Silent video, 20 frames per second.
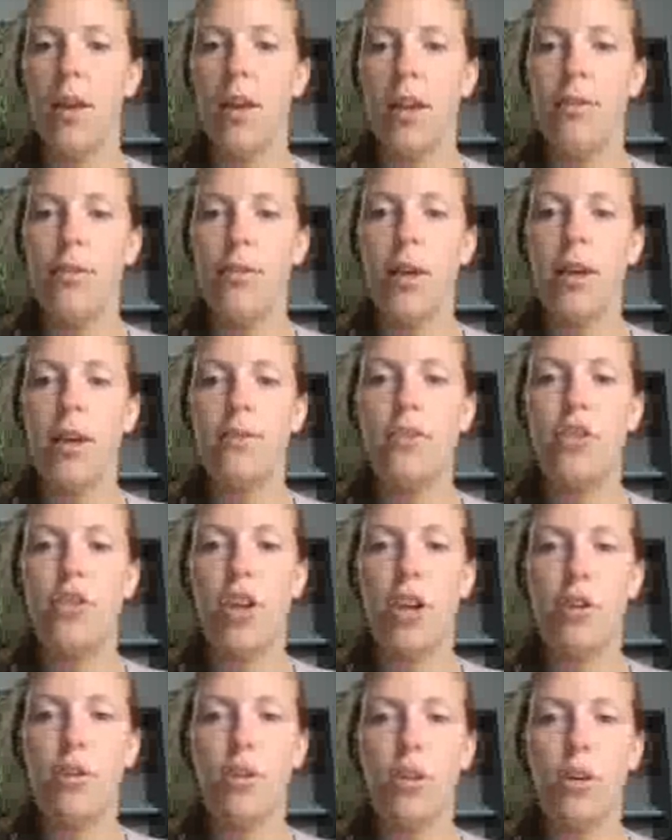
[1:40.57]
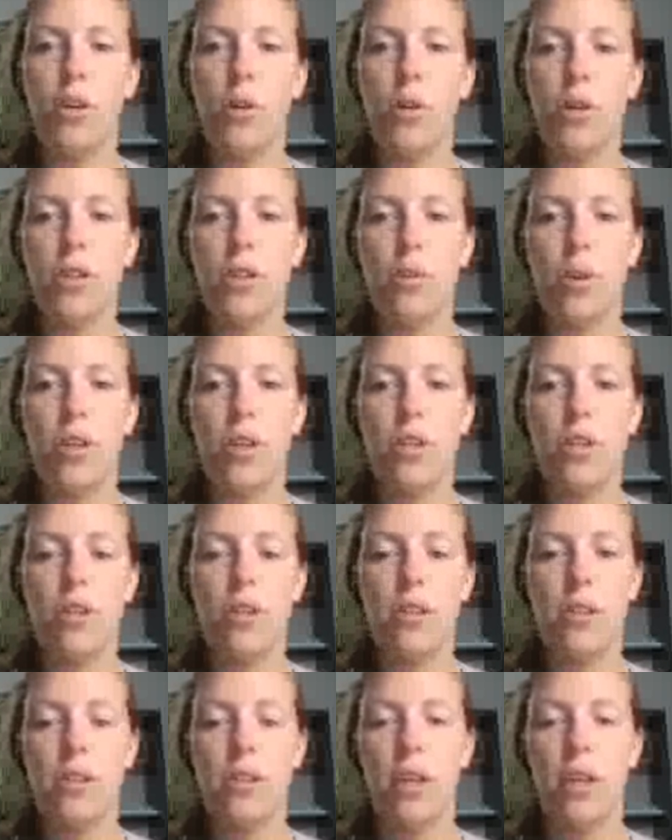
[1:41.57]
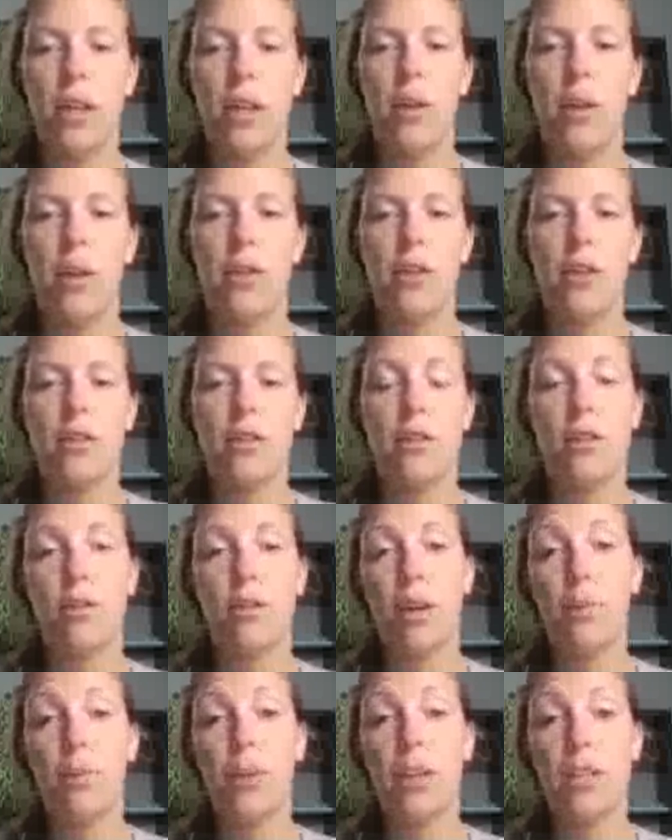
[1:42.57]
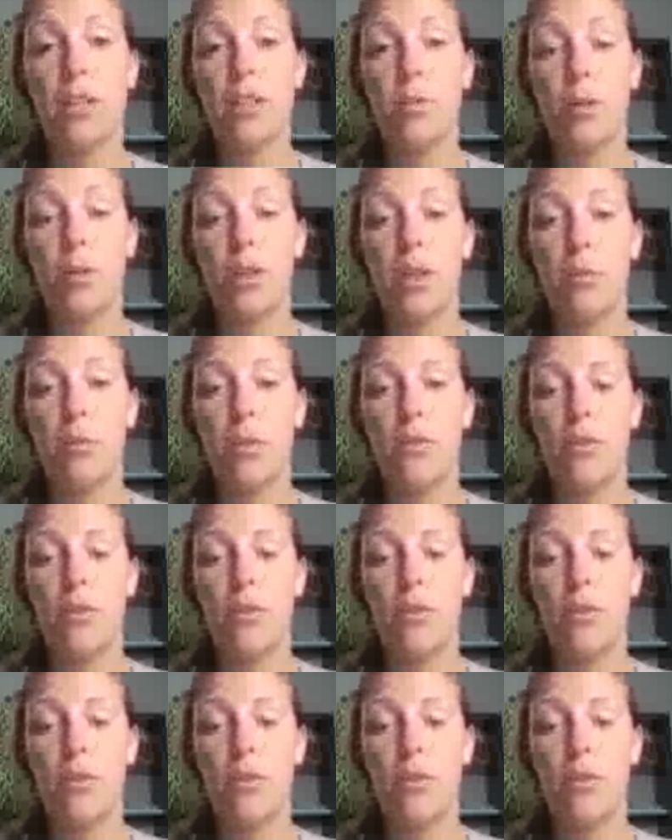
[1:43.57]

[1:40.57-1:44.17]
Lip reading: If you have general course questions, this is a great place to put them.